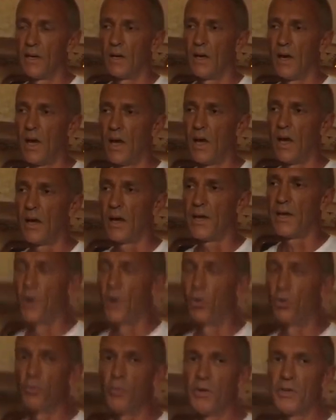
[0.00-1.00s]
In
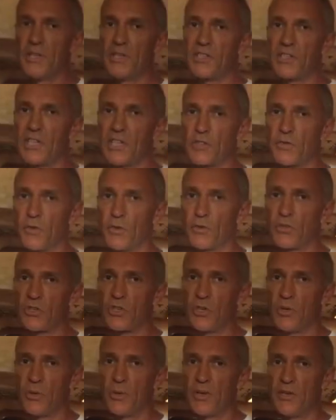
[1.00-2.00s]
old money,
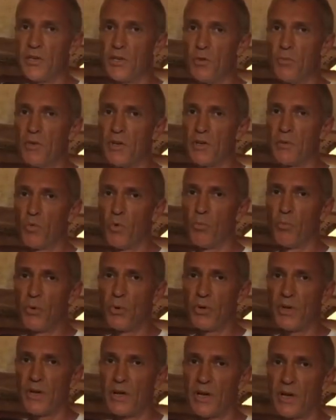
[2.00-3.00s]
6'2". In new money,
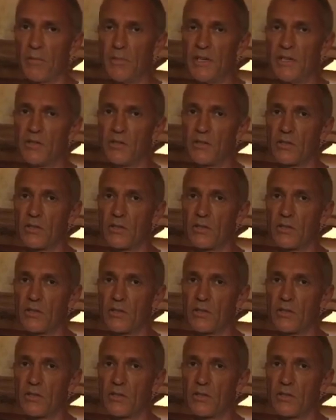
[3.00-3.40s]
1.9 meters.